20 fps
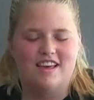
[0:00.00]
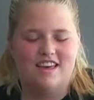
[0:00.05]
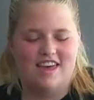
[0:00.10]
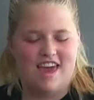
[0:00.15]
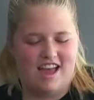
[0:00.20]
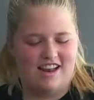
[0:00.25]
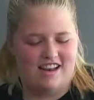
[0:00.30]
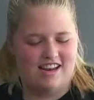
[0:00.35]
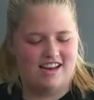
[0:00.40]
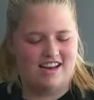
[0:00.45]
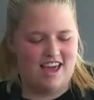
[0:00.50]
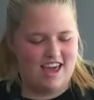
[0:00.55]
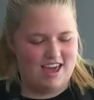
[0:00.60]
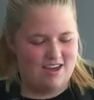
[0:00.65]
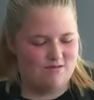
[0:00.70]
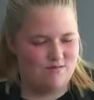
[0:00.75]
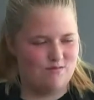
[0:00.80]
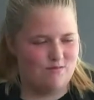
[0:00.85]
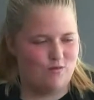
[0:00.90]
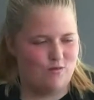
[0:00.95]
Okay, today
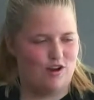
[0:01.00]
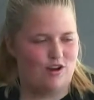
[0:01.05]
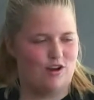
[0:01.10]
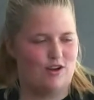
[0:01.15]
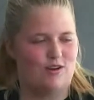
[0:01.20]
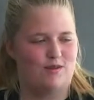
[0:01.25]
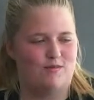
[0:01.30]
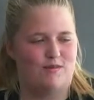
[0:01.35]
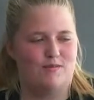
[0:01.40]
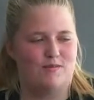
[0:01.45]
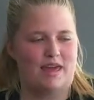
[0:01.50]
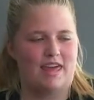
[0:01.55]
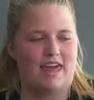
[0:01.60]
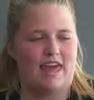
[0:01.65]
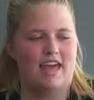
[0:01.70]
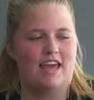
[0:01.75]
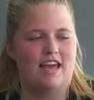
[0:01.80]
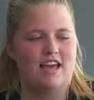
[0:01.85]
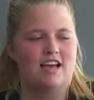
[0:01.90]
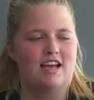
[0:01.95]
we're going to be making